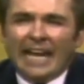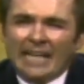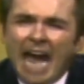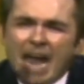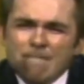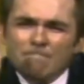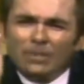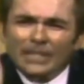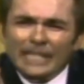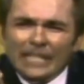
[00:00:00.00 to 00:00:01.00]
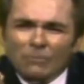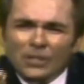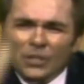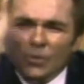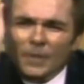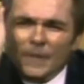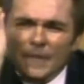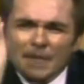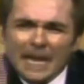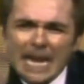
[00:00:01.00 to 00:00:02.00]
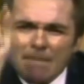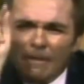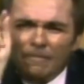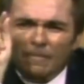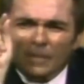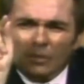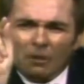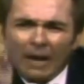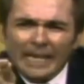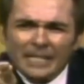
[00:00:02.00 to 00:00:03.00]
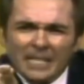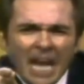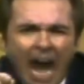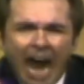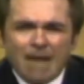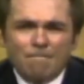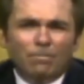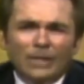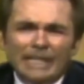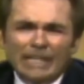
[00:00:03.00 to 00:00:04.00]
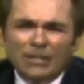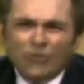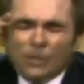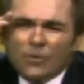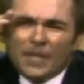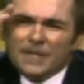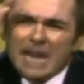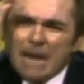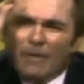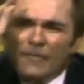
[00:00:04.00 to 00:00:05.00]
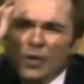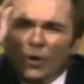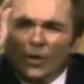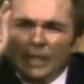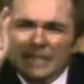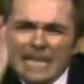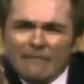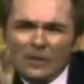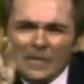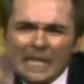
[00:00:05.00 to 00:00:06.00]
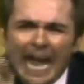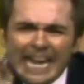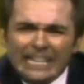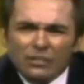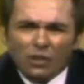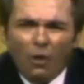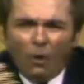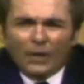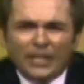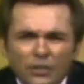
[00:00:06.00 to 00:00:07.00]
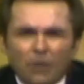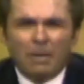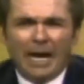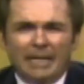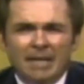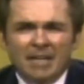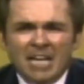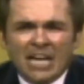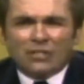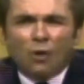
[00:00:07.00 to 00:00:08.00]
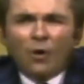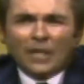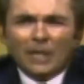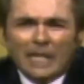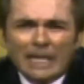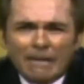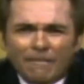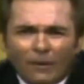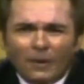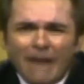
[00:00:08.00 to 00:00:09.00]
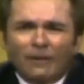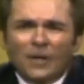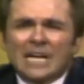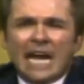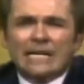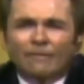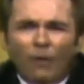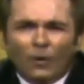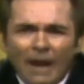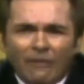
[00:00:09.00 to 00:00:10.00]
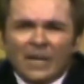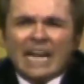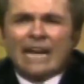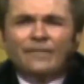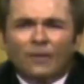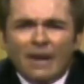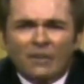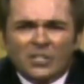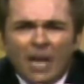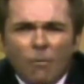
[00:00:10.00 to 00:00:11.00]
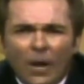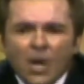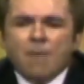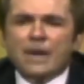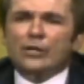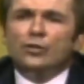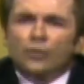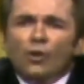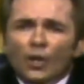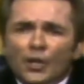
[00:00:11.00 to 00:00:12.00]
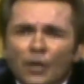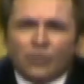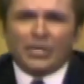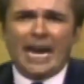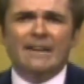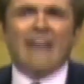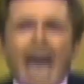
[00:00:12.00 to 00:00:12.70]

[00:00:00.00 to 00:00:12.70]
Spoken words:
And I'm pleading with you in the name of Christ. I'm pleading with you in the name of your never dying soul within your body. It's going to live forever and forever and forever somewhere. Be sure you're saved.